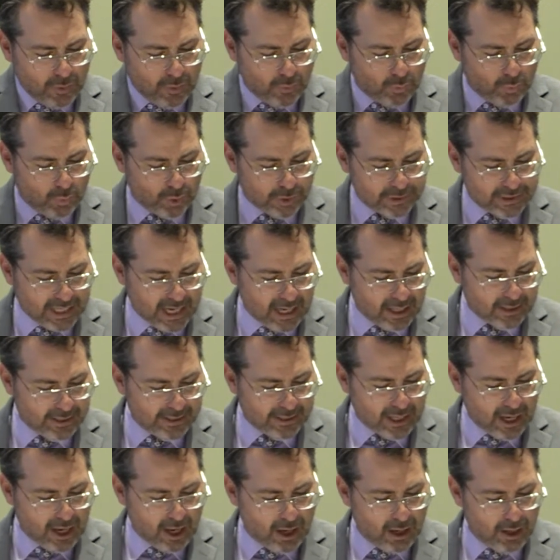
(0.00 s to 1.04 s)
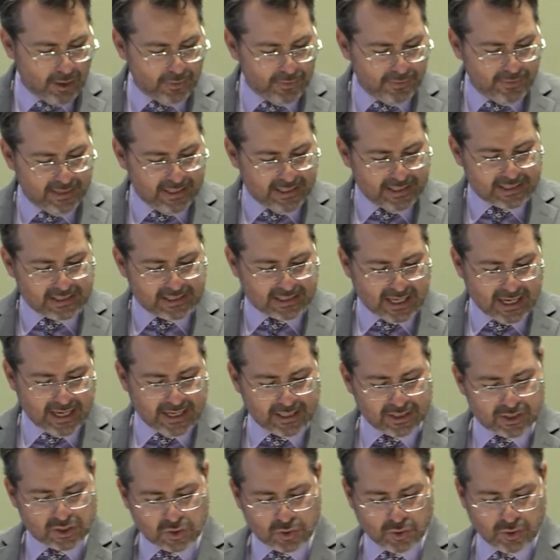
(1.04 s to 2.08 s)
were telling uh, these
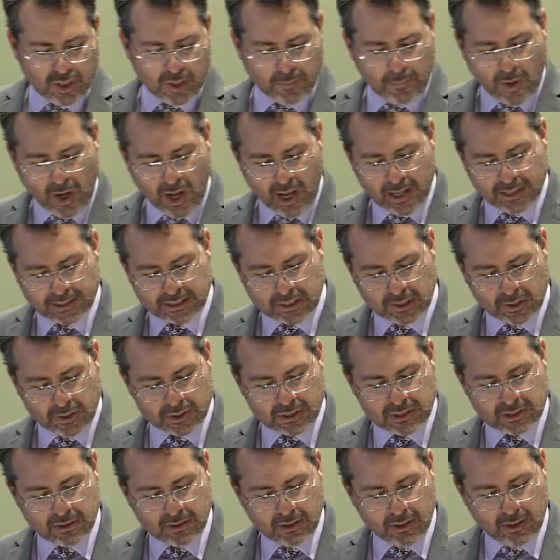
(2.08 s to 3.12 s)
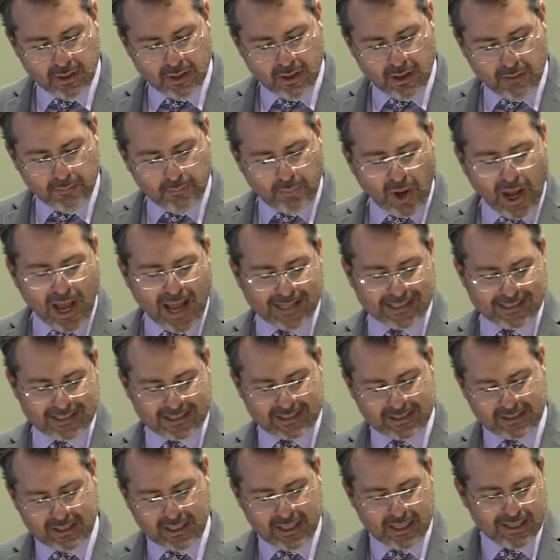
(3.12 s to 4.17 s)
things to the apostles,
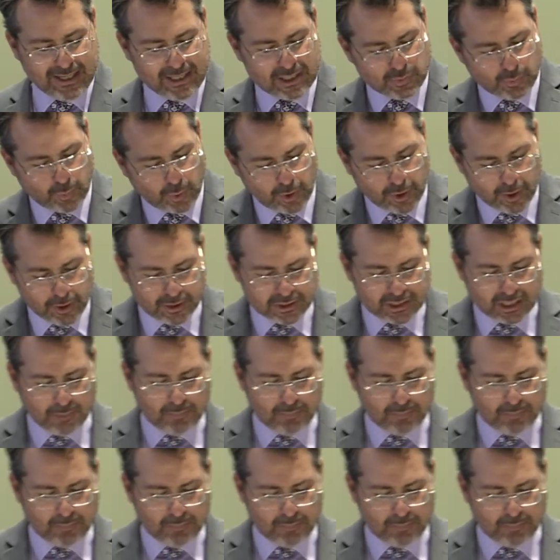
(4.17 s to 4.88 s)
but these words